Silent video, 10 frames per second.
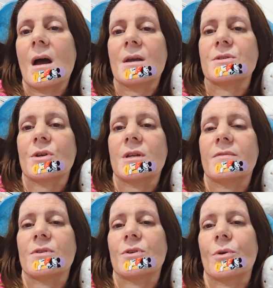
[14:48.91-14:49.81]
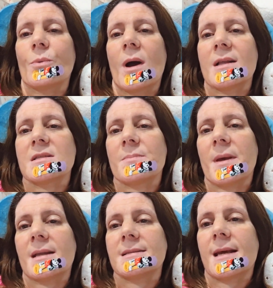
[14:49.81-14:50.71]
I don't even know why it's a
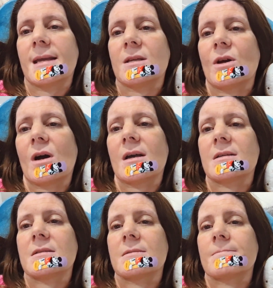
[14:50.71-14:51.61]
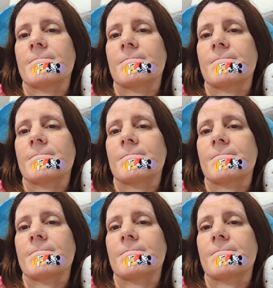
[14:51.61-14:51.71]
bad day, guys.